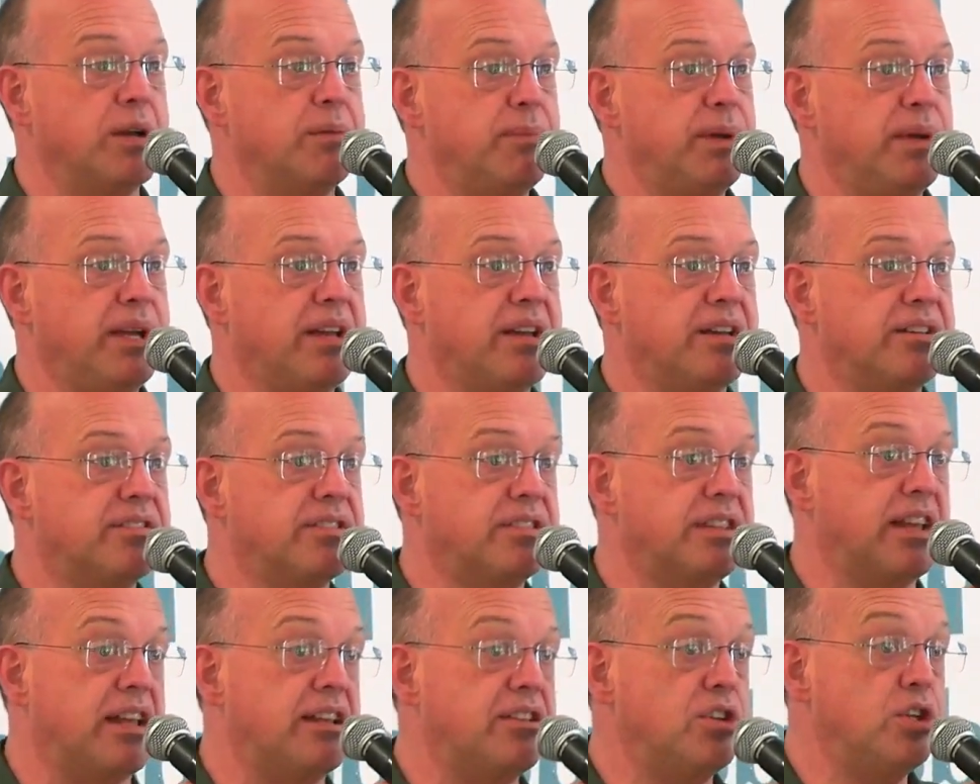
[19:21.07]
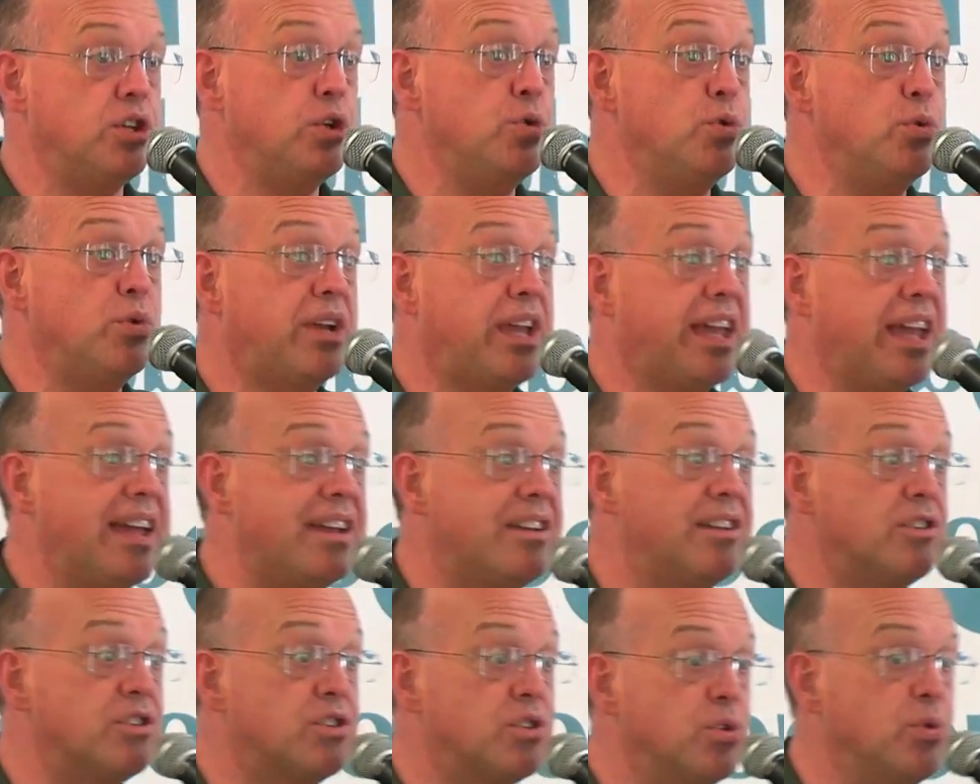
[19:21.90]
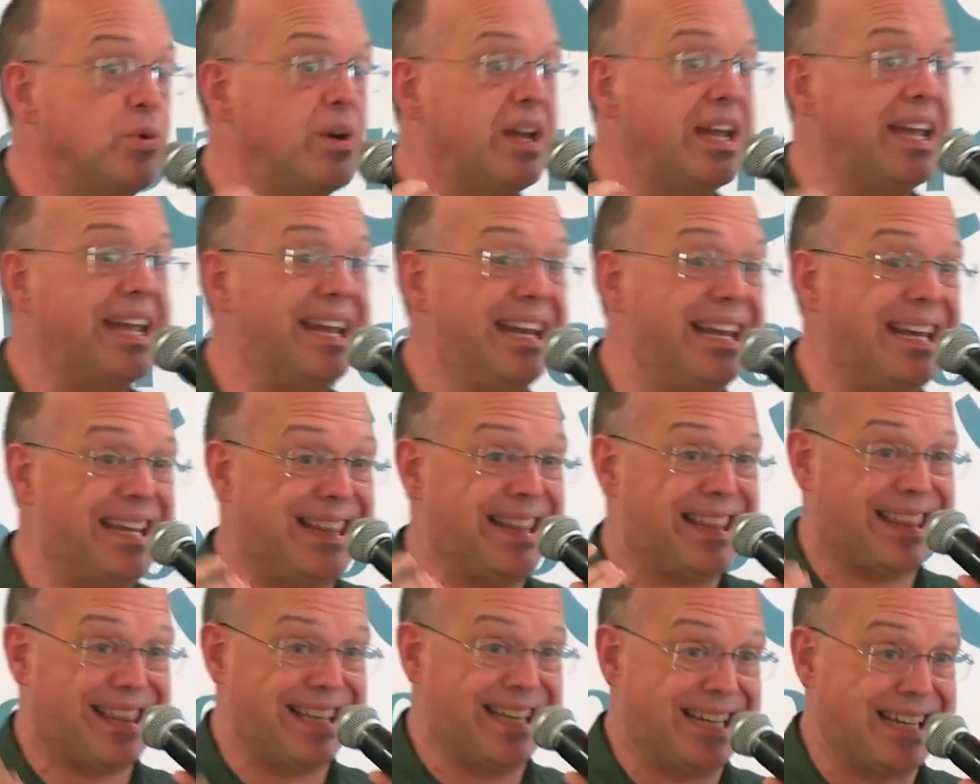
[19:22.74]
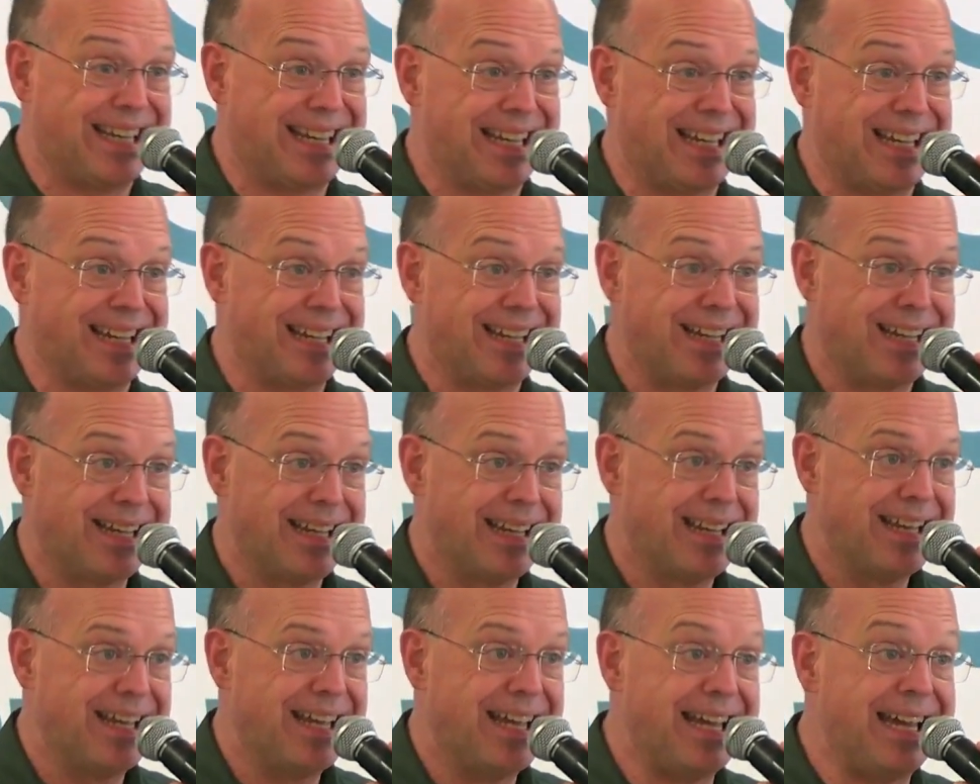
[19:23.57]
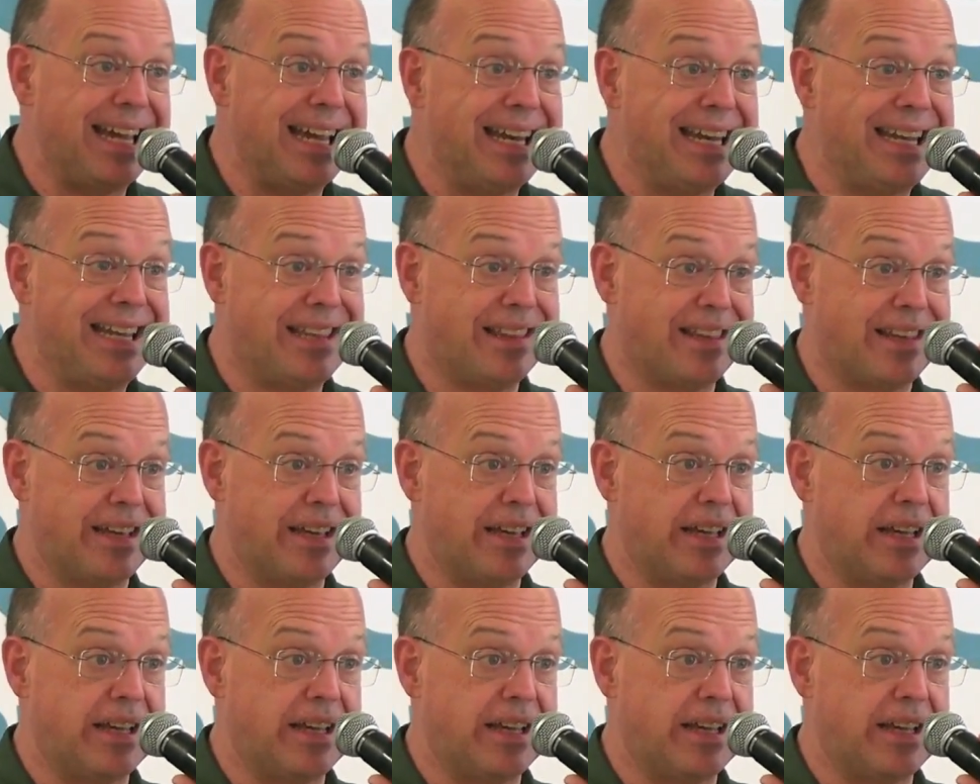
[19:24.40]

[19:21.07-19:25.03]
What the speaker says: because that you can do anything. Anything.